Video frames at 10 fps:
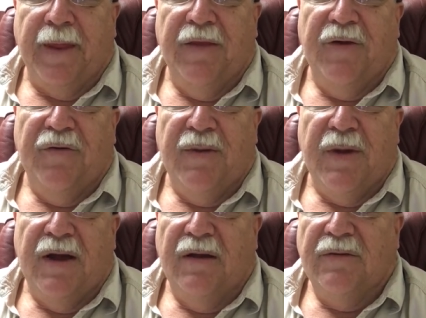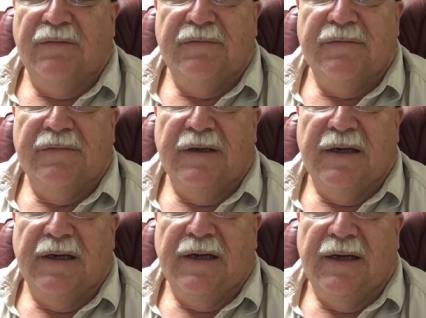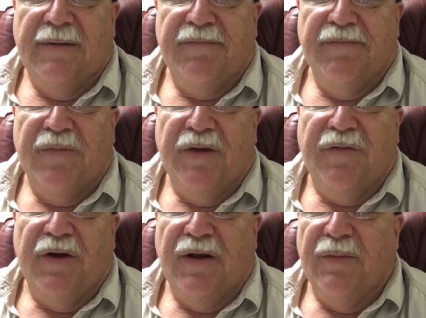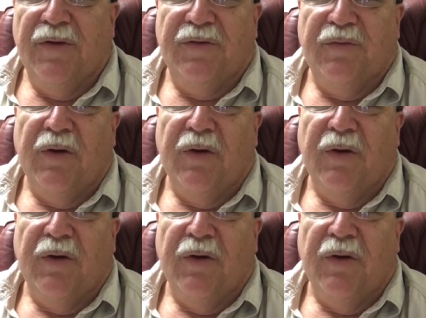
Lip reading: their email, their phone numbers,